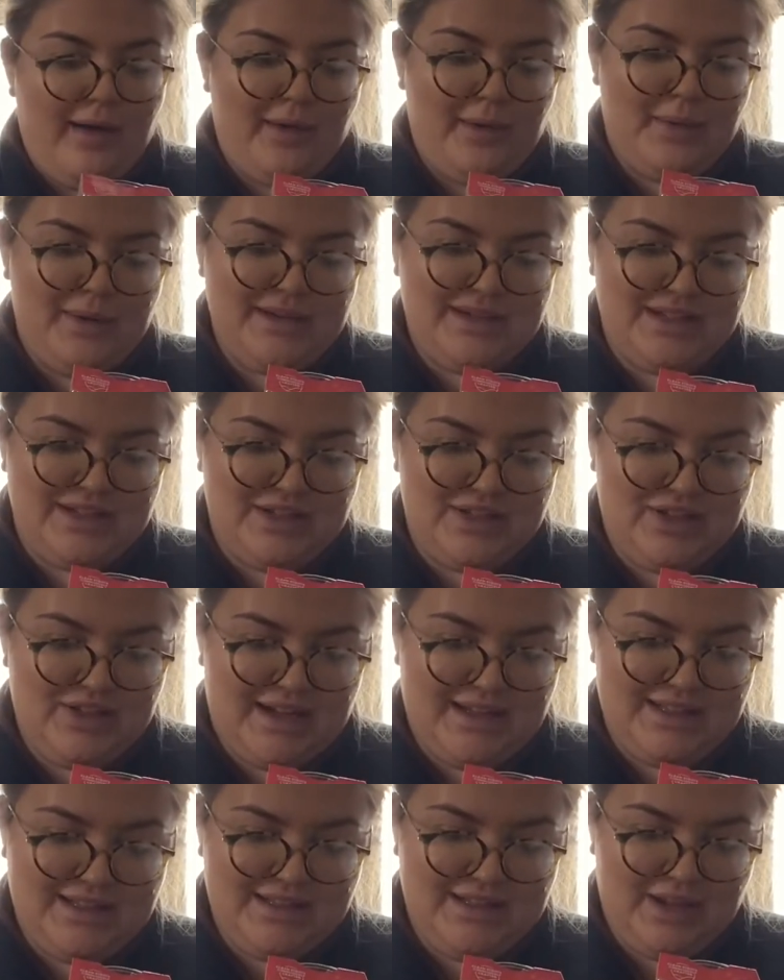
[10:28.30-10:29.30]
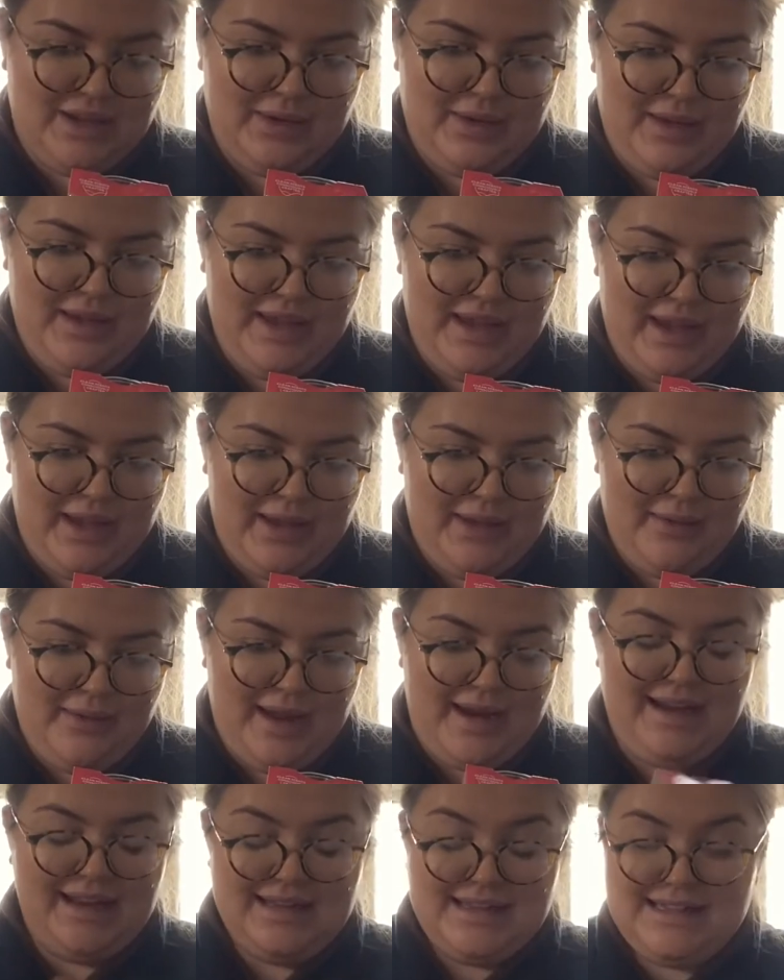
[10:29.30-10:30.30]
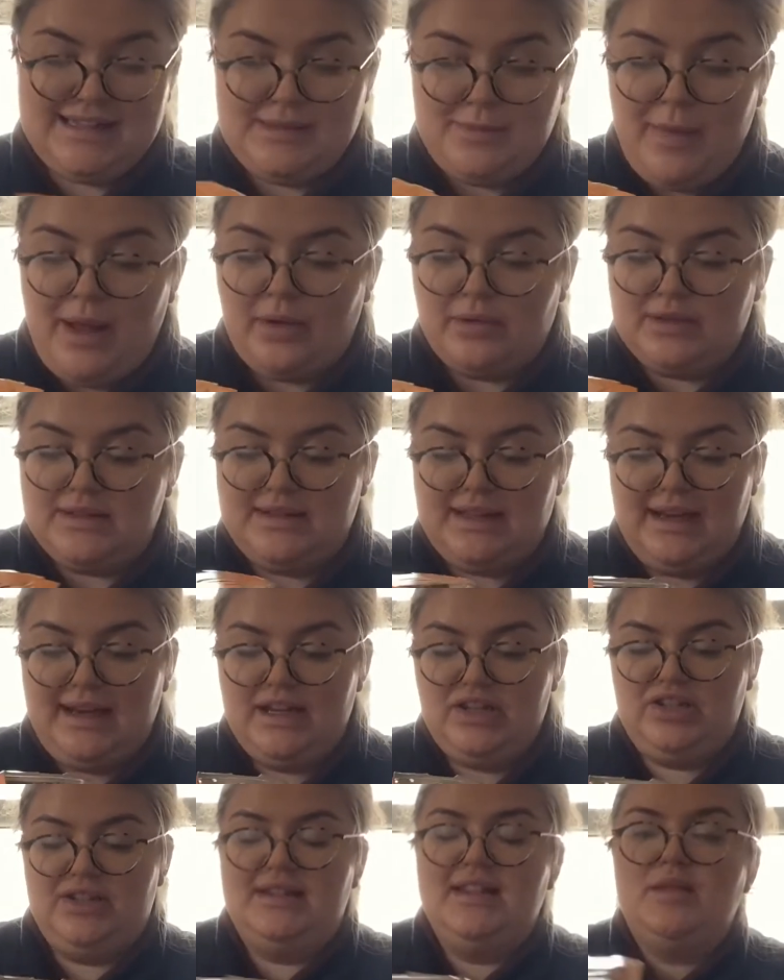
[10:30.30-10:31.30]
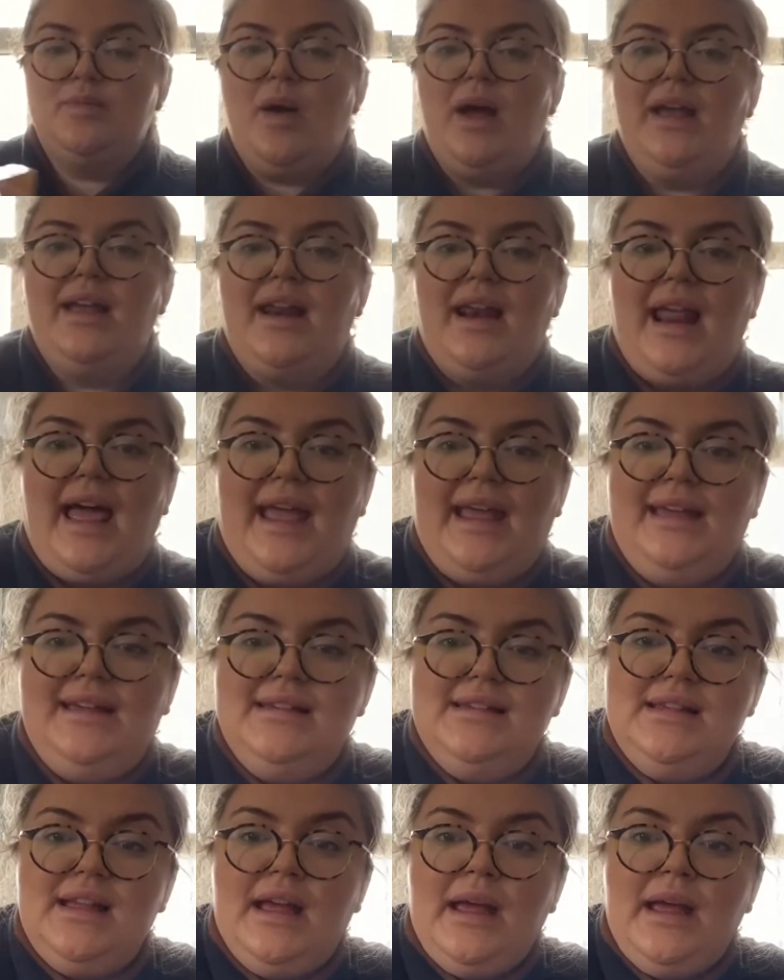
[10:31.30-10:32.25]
which is just so cute and it smells delicious. It's by Glade.